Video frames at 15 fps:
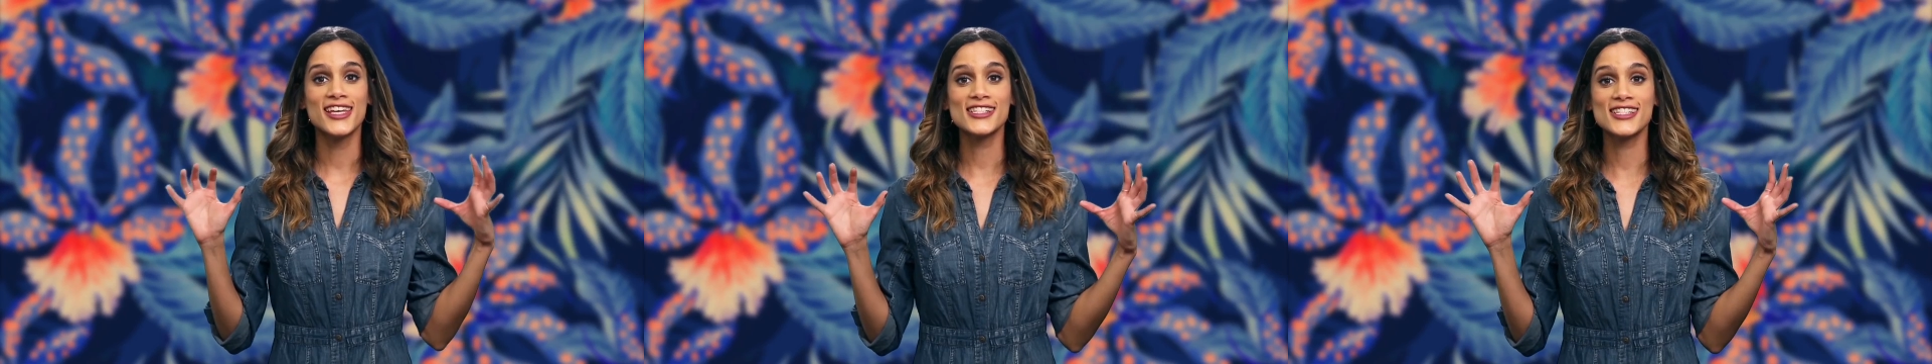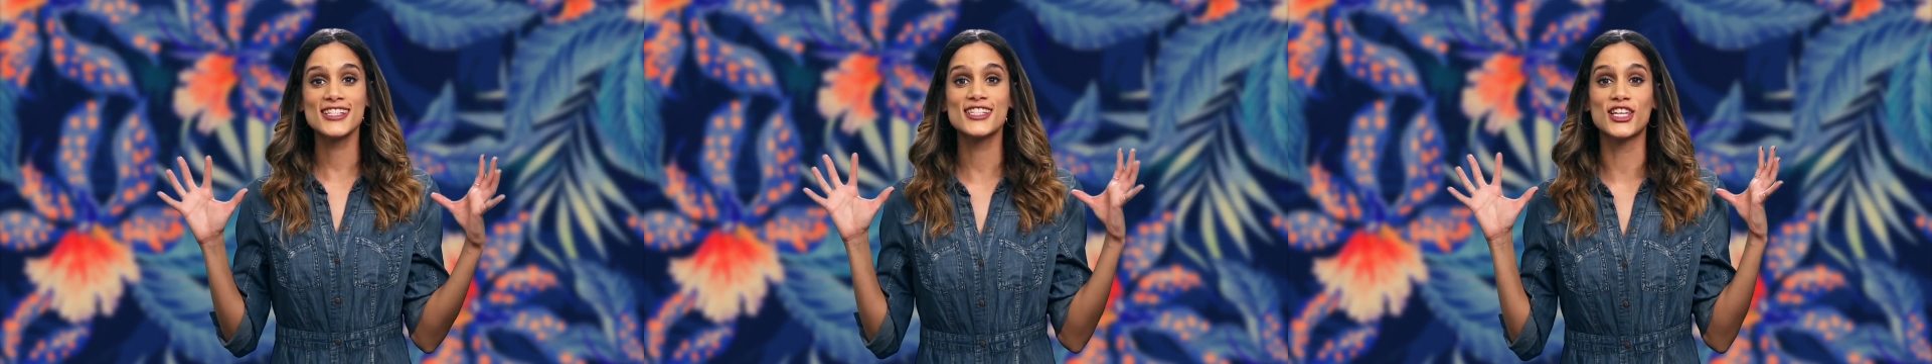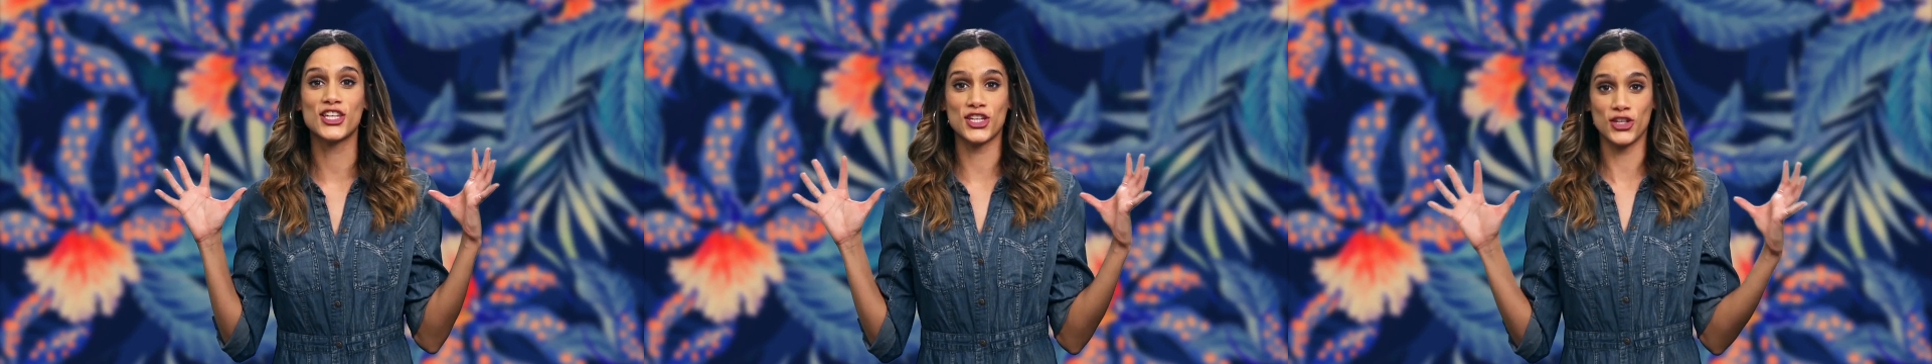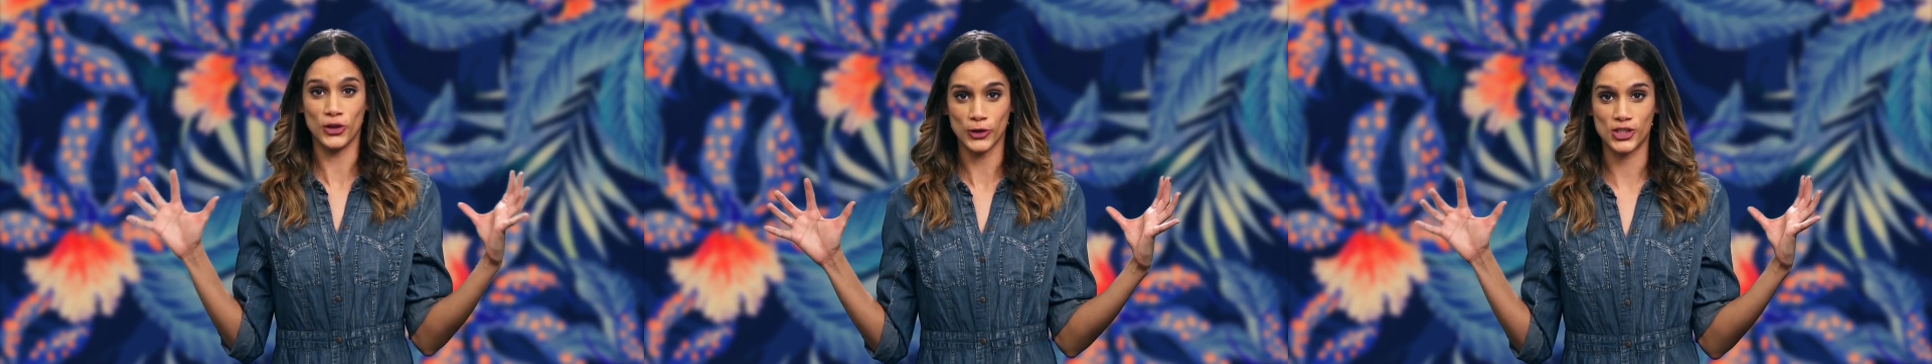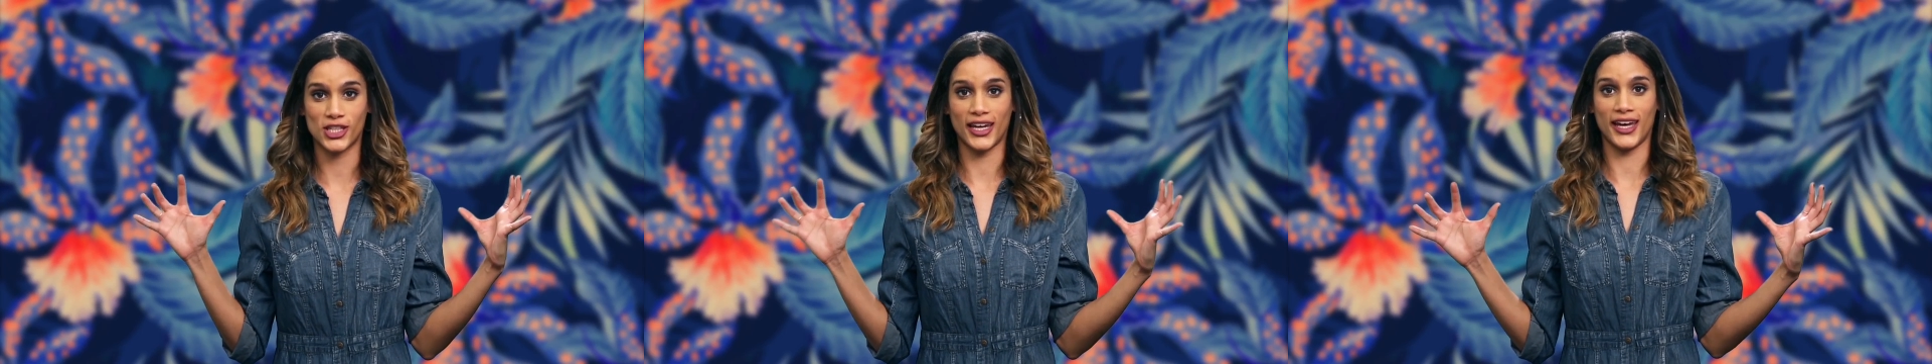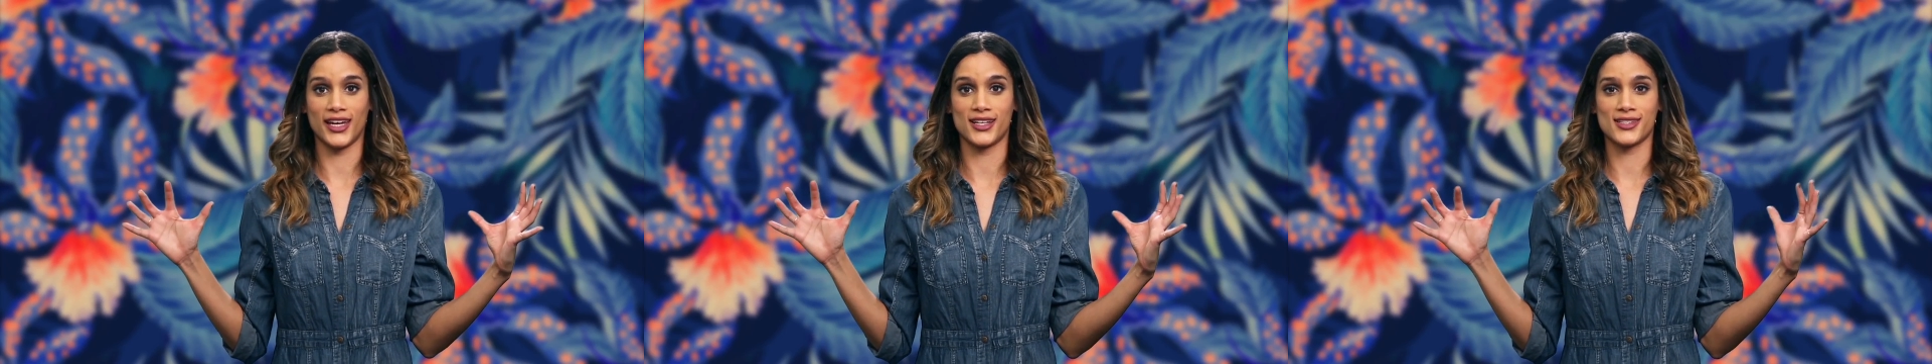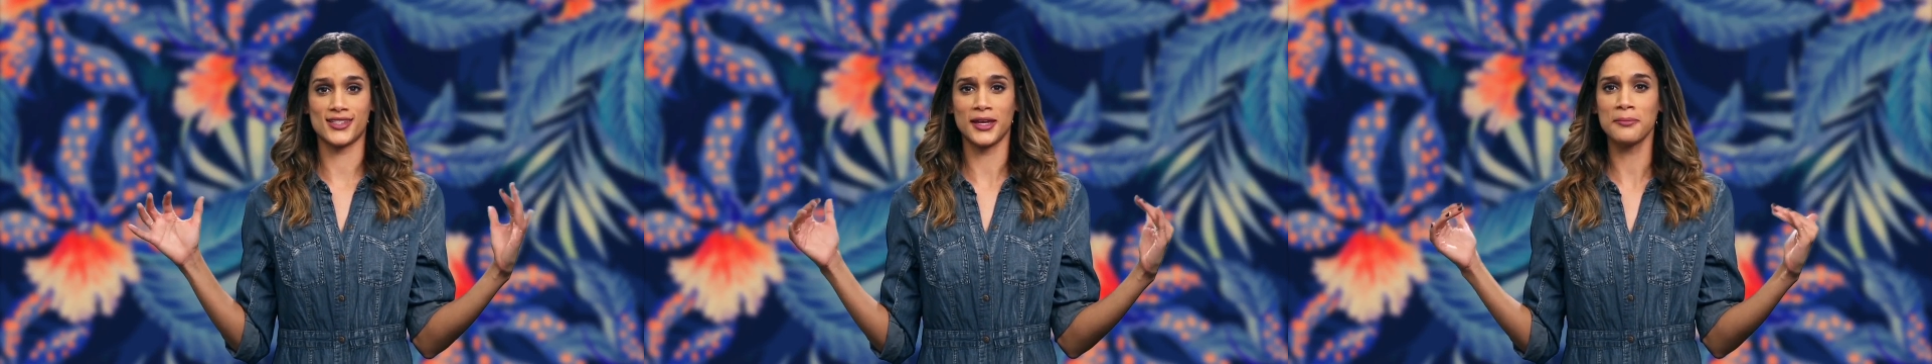This is huge, guys.